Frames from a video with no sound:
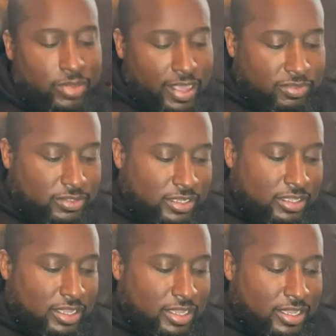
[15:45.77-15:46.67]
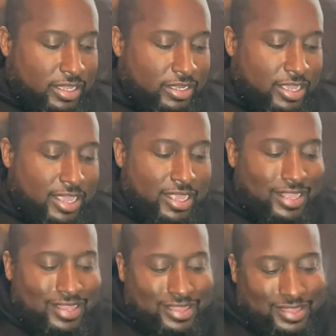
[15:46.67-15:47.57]
You have to see the end.
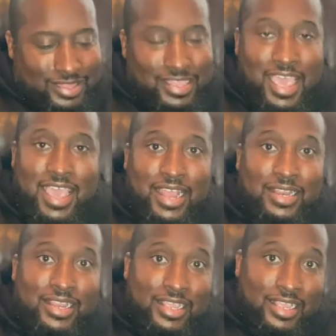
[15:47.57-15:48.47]
That